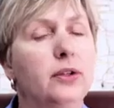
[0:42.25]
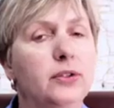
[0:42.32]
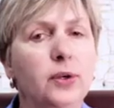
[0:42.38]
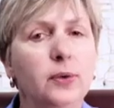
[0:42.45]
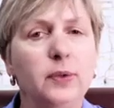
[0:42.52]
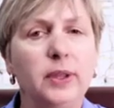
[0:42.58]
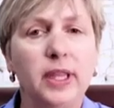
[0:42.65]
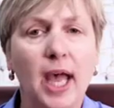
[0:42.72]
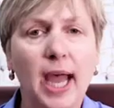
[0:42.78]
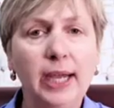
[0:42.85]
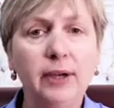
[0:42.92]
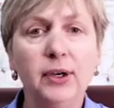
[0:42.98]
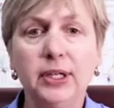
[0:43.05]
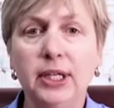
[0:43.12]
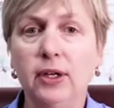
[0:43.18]
So the
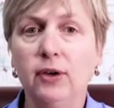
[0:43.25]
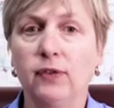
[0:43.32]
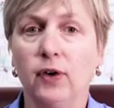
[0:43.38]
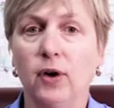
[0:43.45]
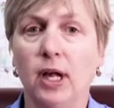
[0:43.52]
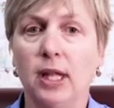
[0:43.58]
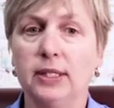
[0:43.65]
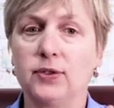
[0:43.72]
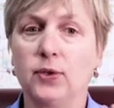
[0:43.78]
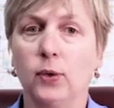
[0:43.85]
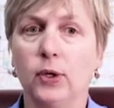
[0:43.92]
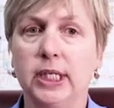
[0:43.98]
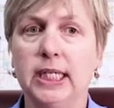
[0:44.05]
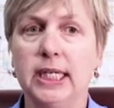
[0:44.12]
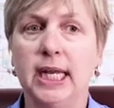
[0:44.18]
hierarchy overall is
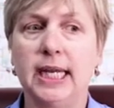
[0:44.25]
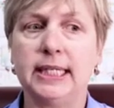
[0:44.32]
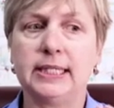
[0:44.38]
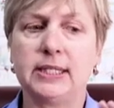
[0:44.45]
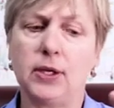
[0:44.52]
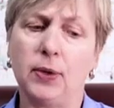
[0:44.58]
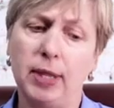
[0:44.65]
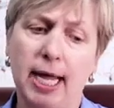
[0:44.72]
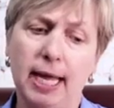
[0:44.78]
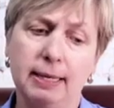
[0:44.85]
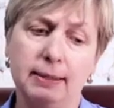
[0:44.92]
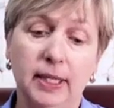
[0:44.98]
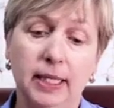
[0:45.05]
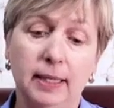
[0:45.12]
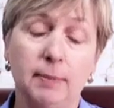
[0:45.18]
organized so
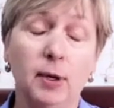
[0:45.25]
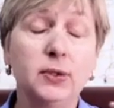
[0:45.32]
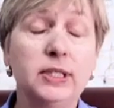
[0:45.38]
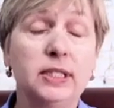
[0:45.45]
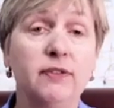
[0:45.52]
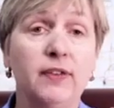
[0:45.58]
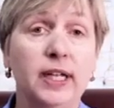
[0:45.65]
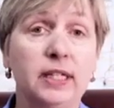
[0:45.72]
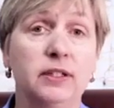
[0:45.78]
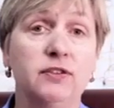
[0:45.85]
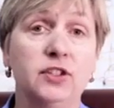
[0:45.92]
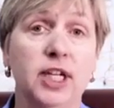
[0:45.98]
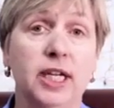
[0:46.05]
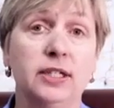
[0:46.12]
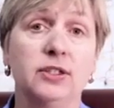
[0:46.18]
that the most effective
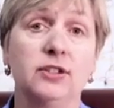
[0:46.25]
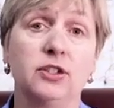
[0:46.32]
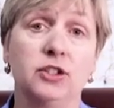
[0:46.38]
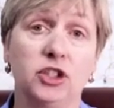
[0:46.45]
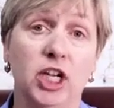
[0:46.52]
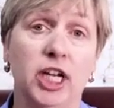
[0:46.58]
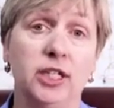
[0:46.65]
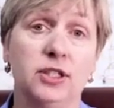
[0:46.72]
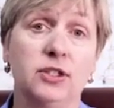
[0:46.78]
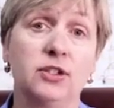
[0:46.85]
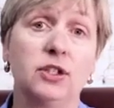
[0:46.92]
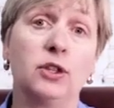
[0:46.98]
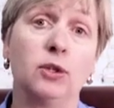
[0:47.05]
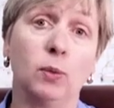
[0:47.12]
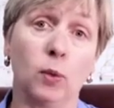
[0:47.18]
changes are changes
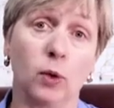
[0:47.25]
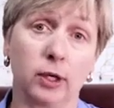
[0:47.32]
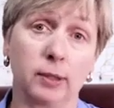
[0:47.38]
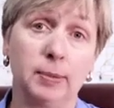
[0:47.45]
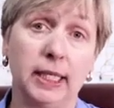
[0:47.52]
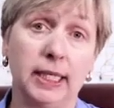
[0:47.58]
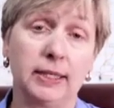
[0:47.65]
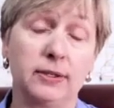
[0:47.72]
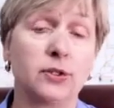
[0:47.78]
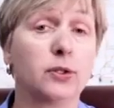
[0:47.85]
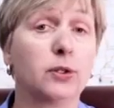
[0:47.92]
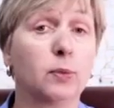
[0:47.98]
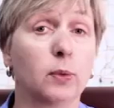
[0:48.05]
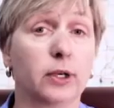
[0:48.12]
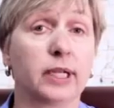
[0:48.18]
to the workplace or
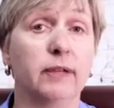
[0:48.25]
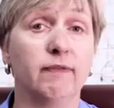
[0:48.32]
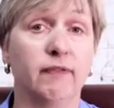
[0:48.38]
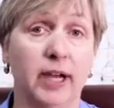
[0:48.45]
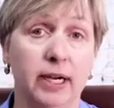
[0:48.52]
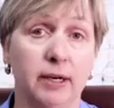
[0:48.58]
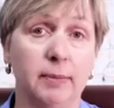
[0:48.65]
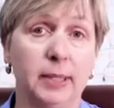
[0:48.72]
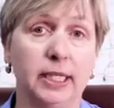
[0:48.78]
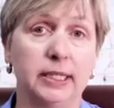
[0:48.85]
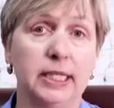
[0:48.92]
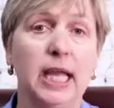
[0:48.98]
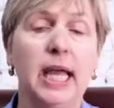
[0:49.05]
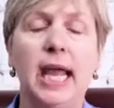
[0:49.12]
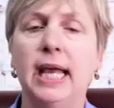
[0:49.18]
the work environment,
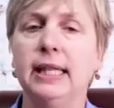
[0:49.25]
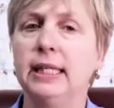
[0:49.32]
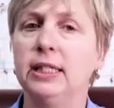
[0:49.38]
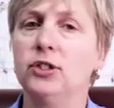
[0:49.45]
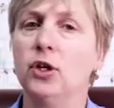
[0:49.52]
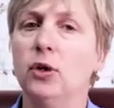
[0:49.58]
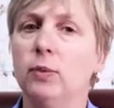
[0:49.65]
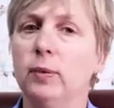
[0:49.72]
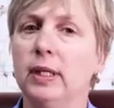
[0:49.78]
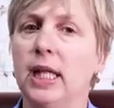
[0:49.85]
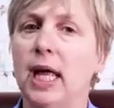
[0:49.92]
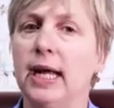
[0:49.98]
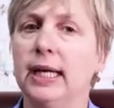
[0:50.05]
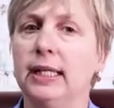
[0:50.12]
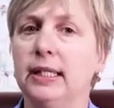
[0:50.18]
and they don't
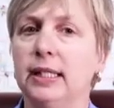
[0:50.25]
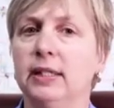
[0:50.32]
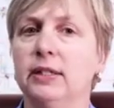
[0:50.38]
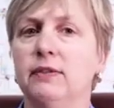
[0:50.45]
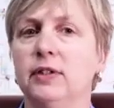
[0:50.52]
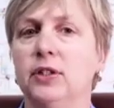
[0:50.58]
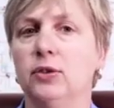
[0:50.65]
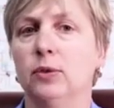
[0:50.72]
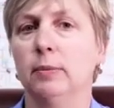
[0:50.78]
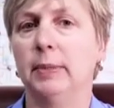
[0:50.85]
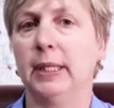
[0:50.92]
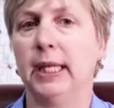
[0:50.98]
rely on individual